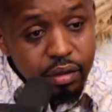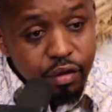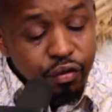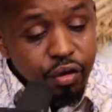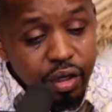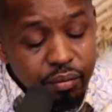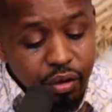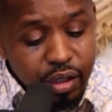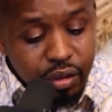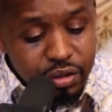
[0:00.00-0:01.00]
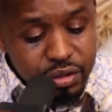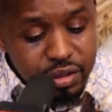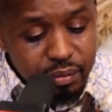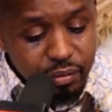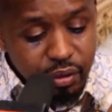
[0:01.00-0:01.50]
The following morning, on
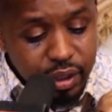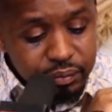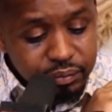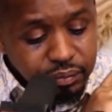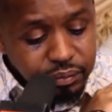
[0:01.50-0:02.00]
Tuesday morning,